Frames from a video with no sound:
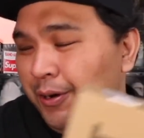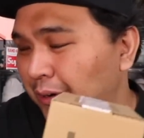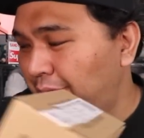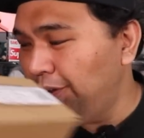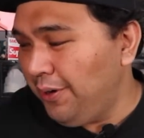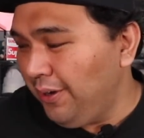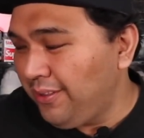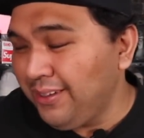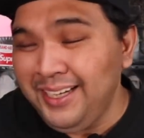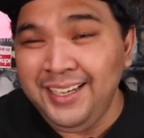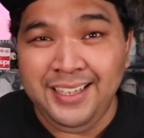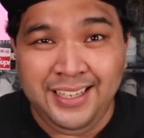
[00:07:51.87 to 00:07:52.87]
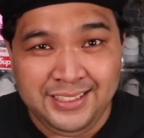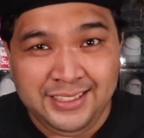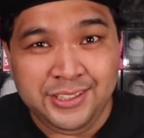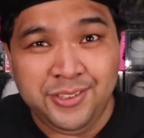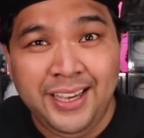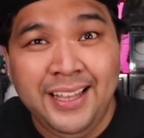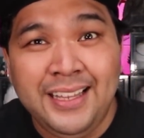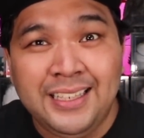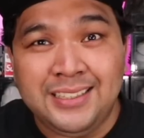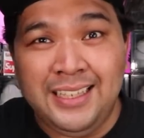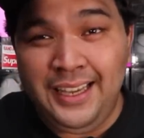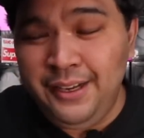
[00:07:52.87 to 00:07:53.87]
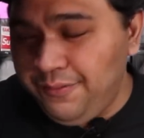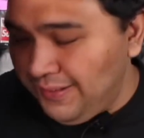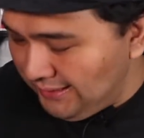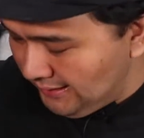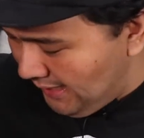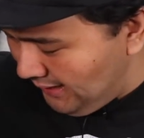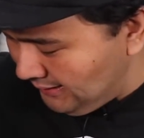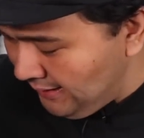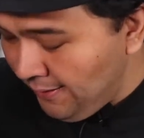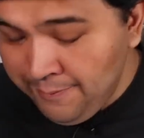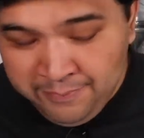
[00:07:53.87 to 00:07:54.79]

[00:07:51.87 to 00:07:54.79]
of all three Yeezys. So again, that's the infant size.